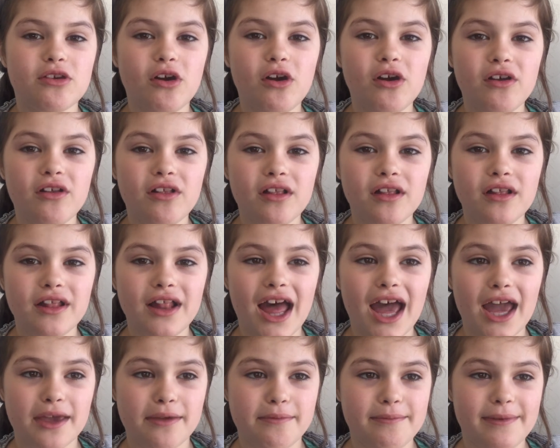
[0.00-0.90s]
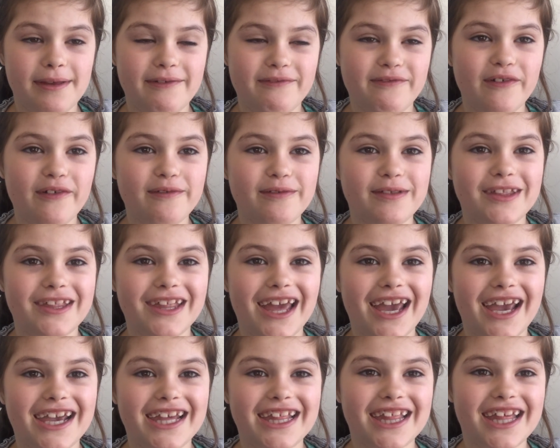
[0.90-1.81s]
don't like me from
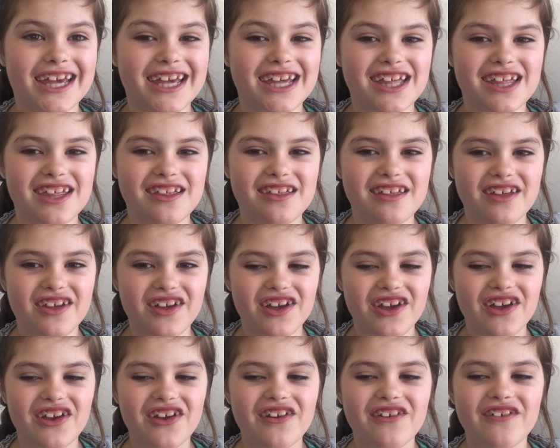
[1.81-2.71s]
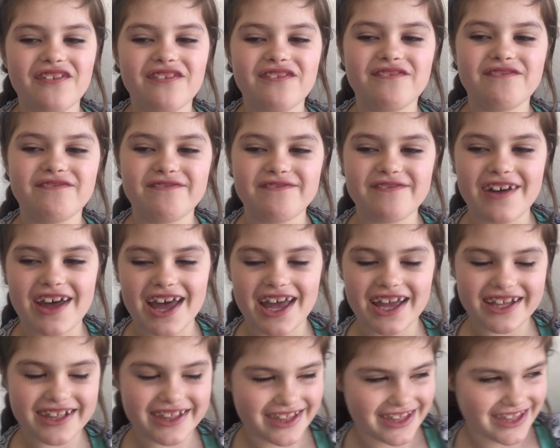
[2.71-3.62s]
saying this,
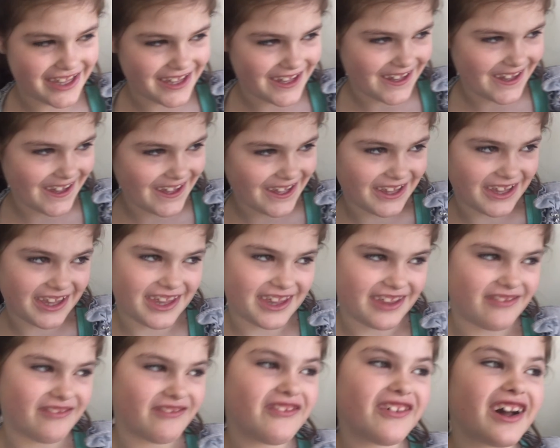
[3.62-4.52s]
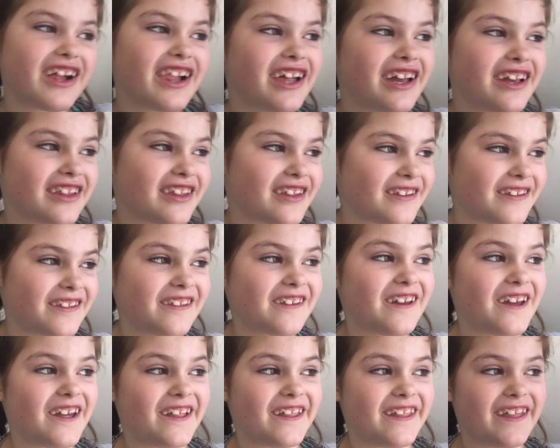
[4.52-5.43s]
but it's really
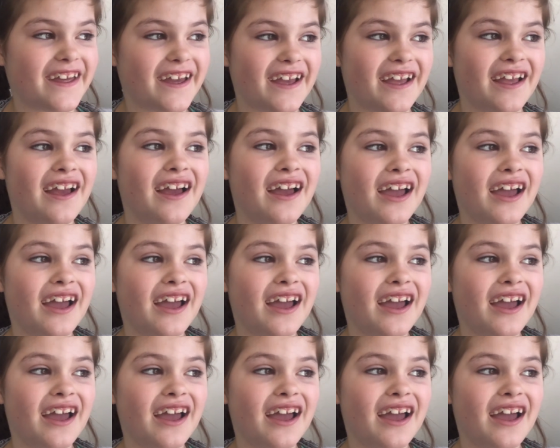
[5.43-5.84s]
disgusting.